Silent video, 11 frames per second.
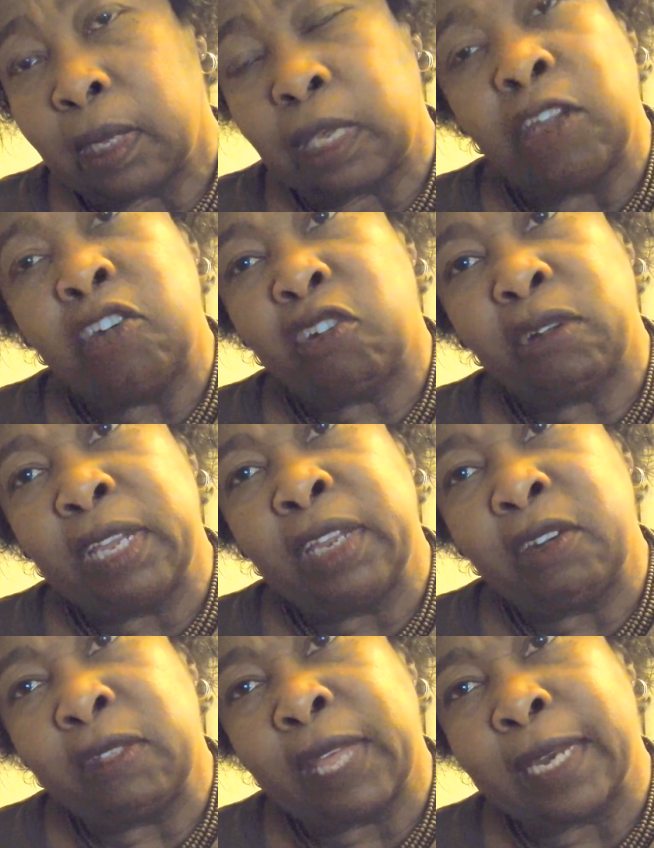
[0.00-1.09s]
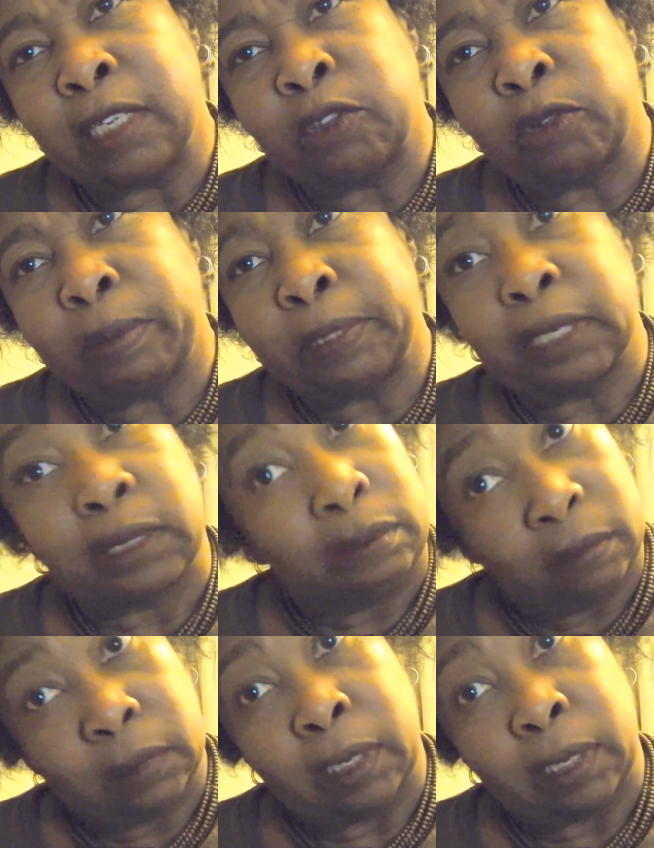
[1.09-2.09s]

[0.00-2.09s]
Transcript: enter into that description?